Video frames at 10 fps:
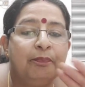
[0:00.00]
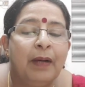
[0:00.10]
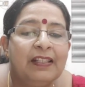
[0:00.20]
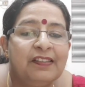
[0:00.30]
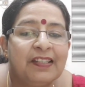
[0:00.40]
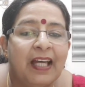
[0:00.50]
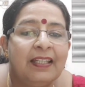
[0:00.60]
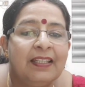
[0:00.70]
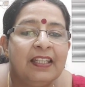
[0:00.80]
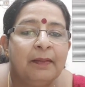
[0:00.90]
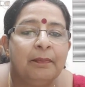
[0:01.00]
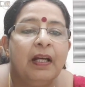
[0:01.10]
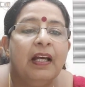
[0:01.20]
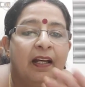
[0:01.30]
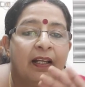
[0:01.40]
Byzantium
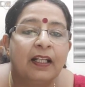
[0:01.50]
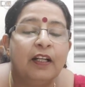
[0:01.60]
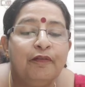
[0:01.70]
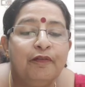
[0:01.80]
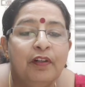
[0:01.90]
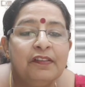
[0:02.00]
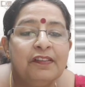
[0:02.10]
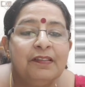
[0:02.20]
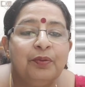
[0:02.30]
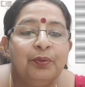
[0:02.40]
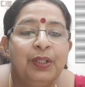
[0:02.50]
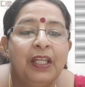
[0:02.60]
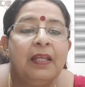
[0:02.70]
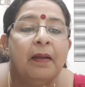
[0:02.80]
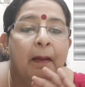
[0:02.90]
refers to
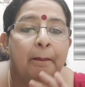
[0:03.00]
the